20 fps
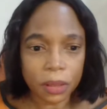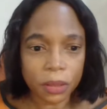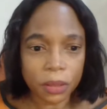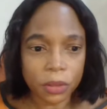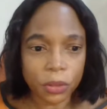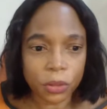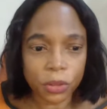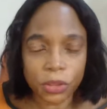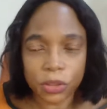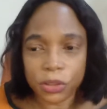
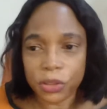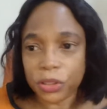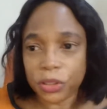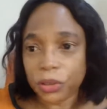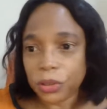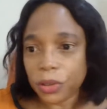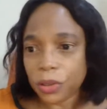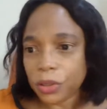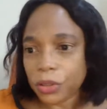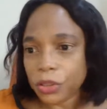just
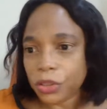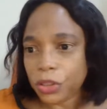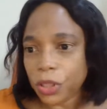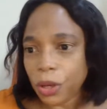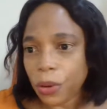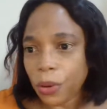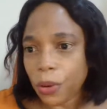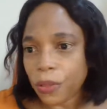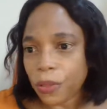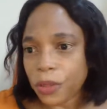share
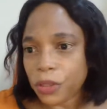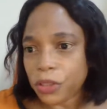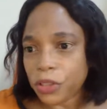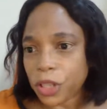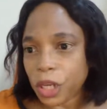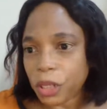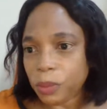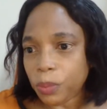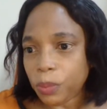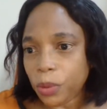on the
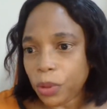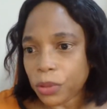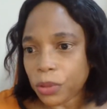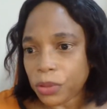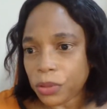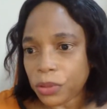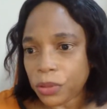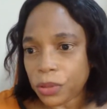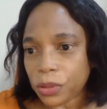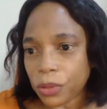chat
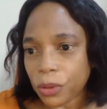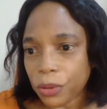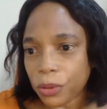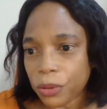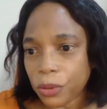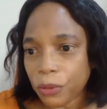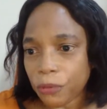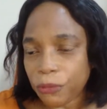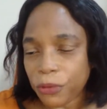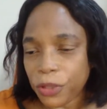box on
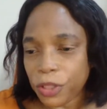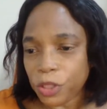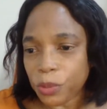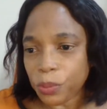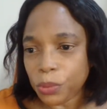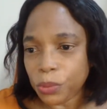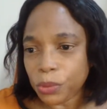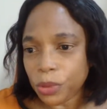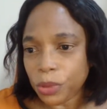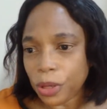your
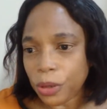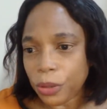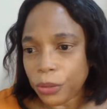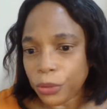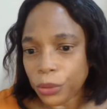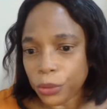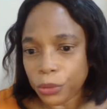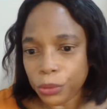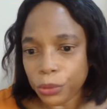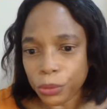Facebook, on
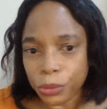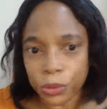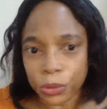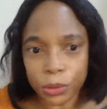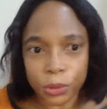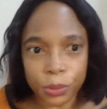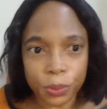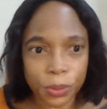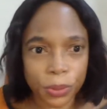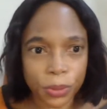your
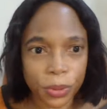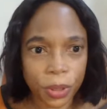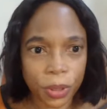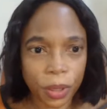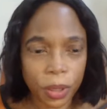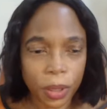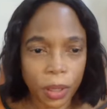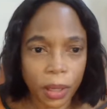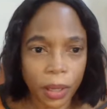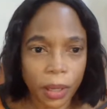YouTube,
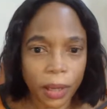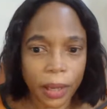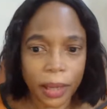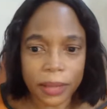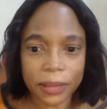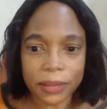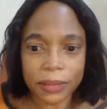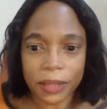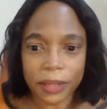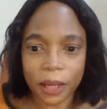
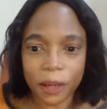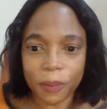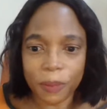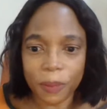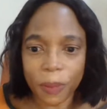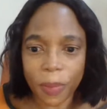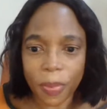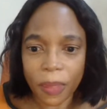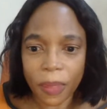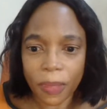and
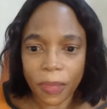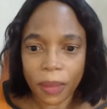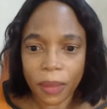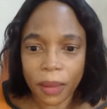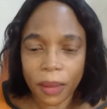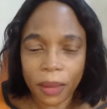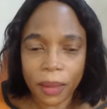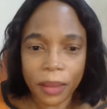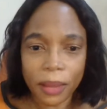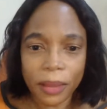
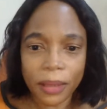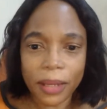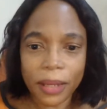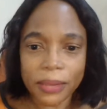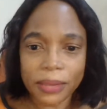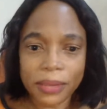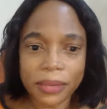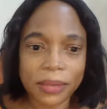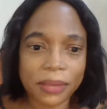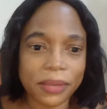
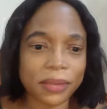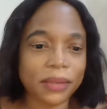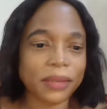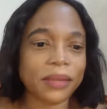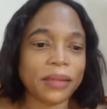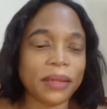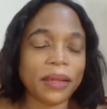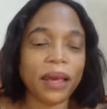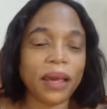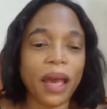let's
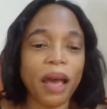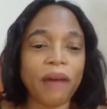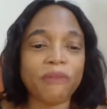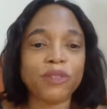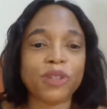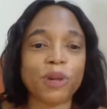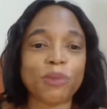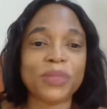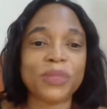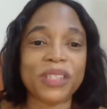have
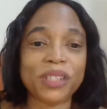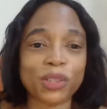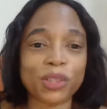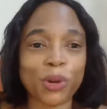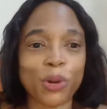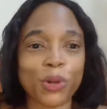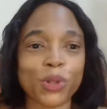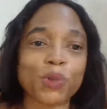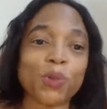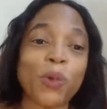some
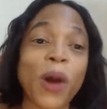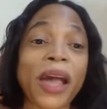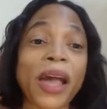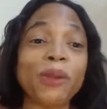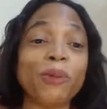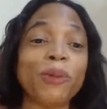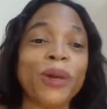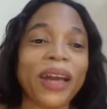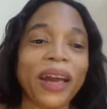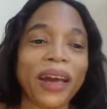discourse
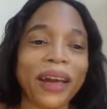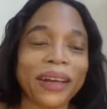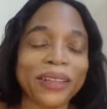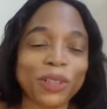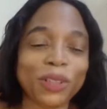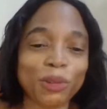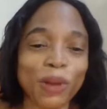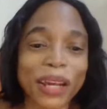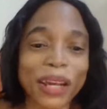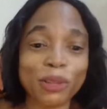while we are
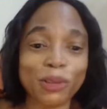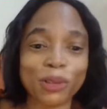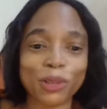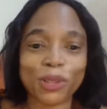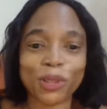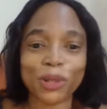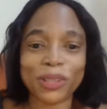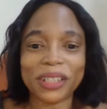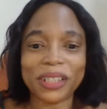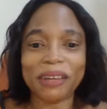trying to
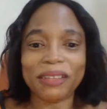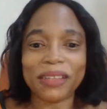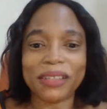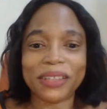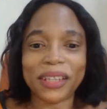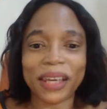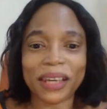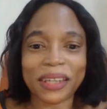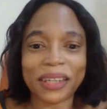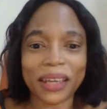sort out the
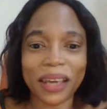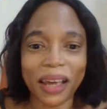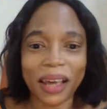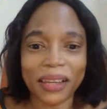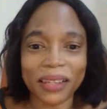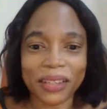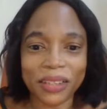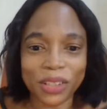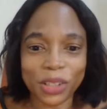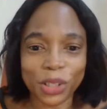
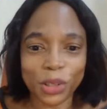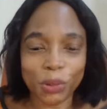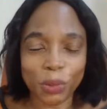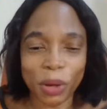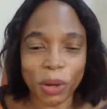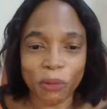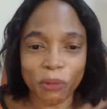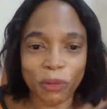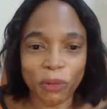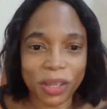technical issues we
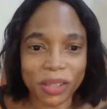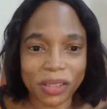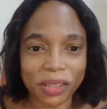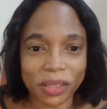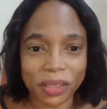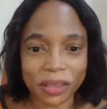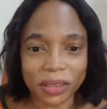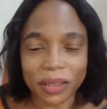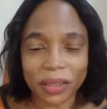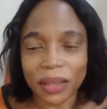are
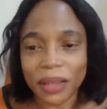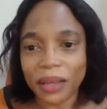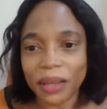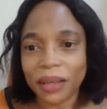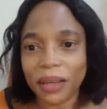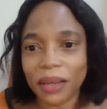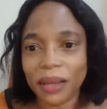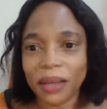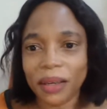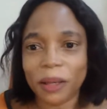facing.
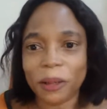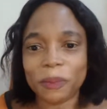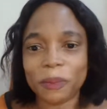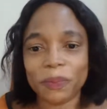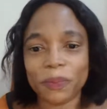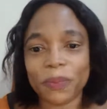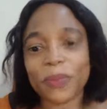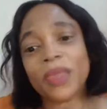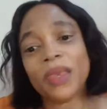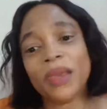
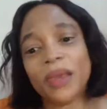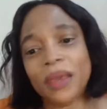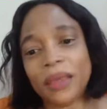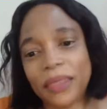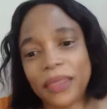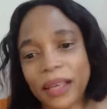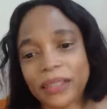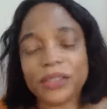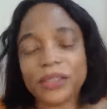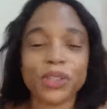Um,
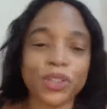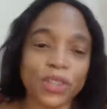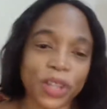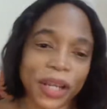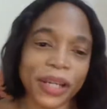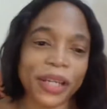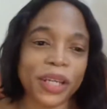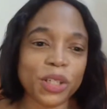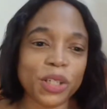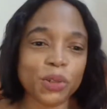that's a
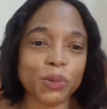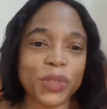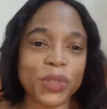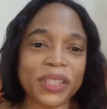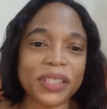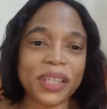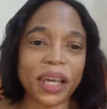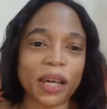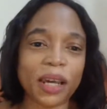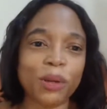challenge with
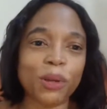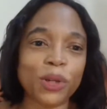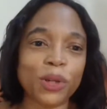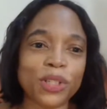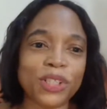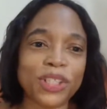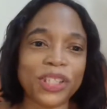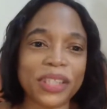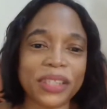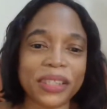
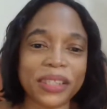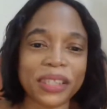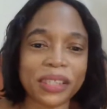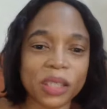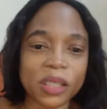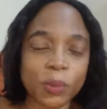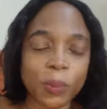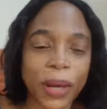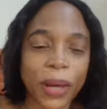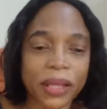technology in
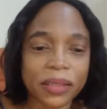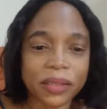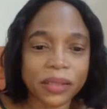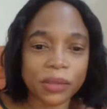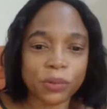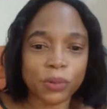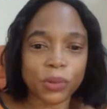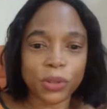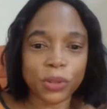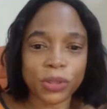these
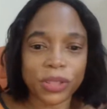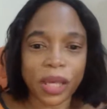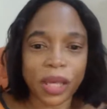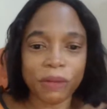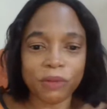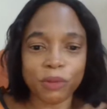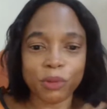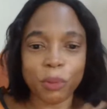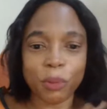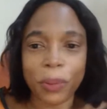parts. We just
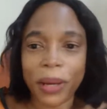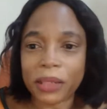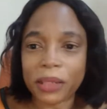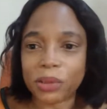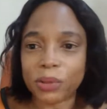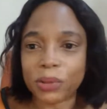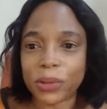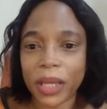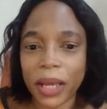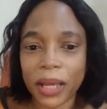have to
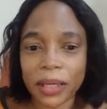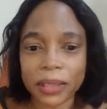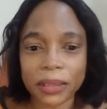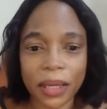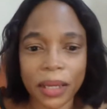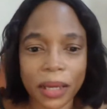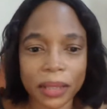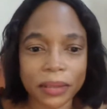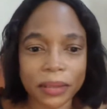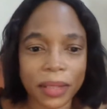battle
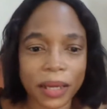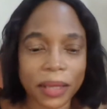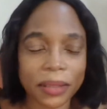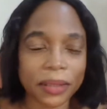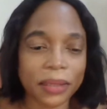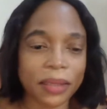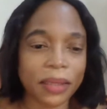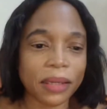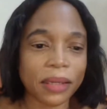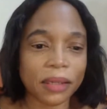and
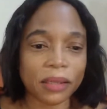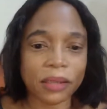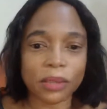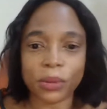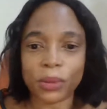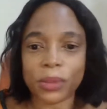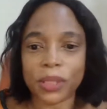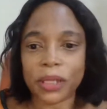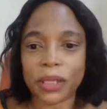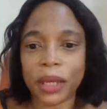get things
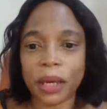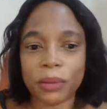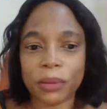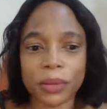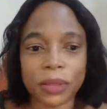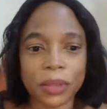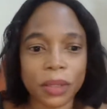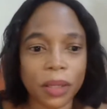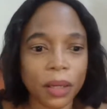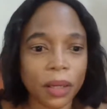sorted
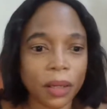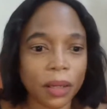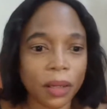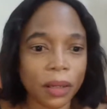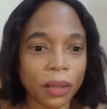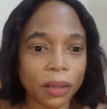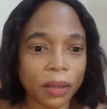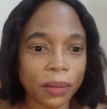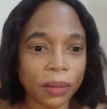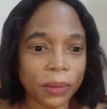out.
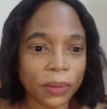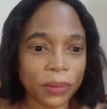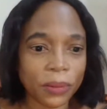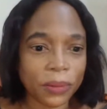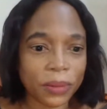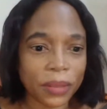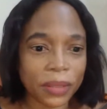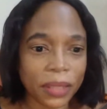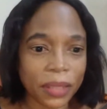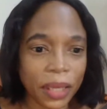
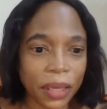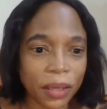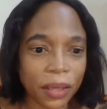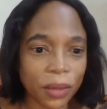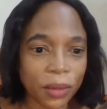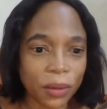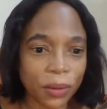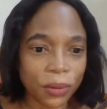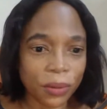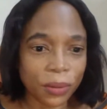
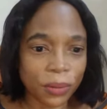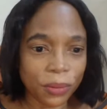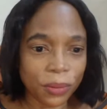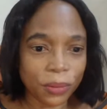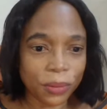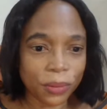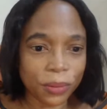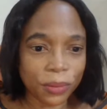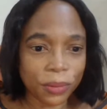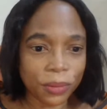Thank
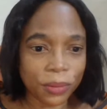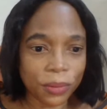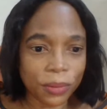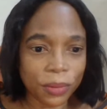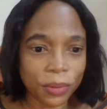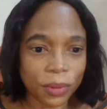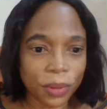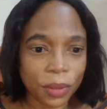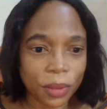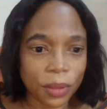you.